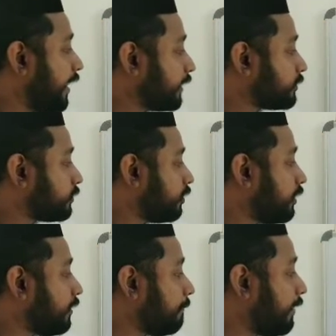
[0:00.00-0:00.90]
x
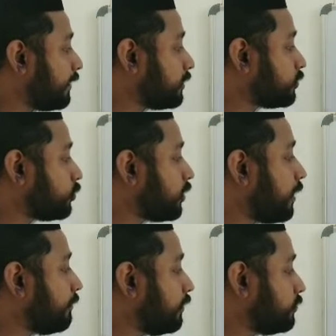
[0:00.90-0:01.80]
square minus
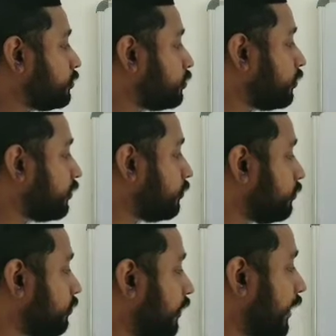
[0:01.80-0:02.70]
2ab, 2
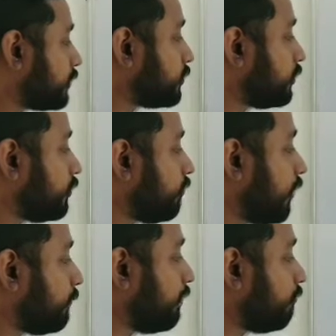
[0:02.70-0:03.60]
into x into
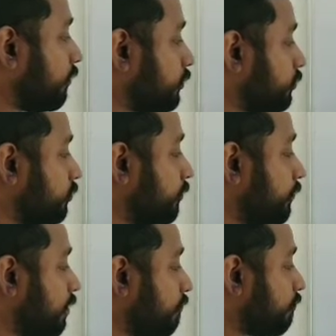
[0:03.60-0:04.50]
5 by 4.
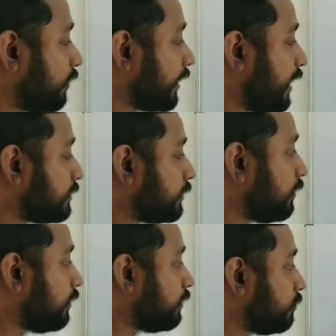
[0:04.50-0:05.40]
2 for
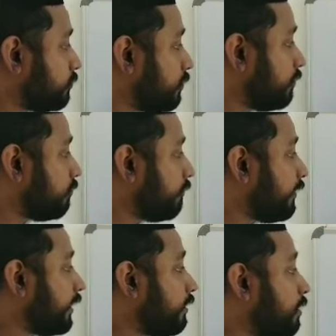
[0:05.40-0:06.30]
cancel, therefore we
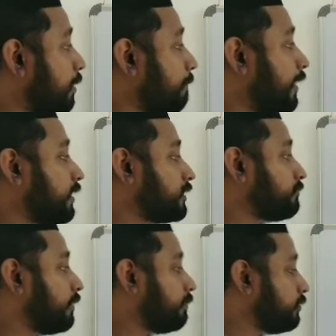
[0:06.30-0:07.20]
get minus
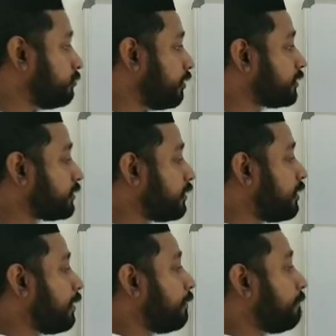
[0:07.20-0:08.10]
5 by 2x
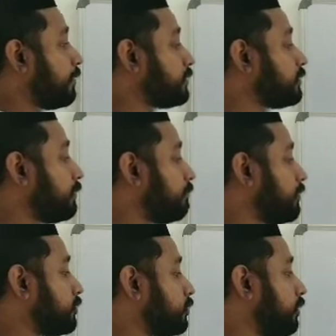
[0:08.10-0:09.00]
plus
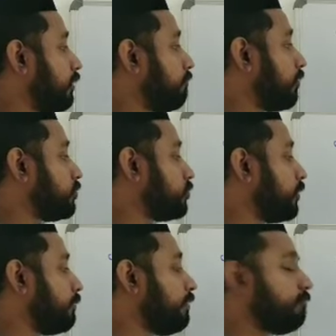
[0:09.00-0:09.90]
b square, 5
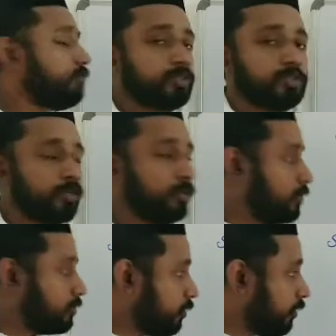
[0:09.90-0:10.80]
square by 4 square.
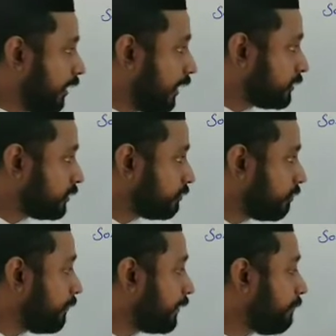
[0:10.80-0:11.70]
So LHS
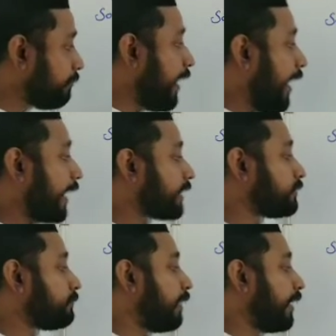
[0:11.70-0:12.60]
will become x
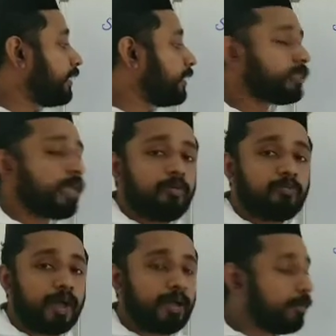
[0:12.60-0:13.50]
minus
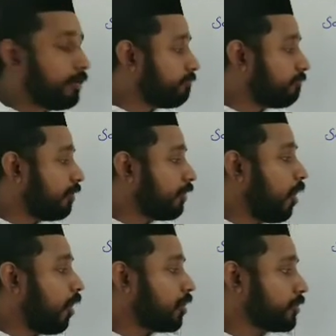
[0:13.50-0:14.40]
5 by 4
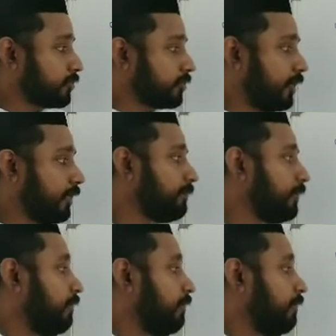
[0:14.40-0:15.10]
all square,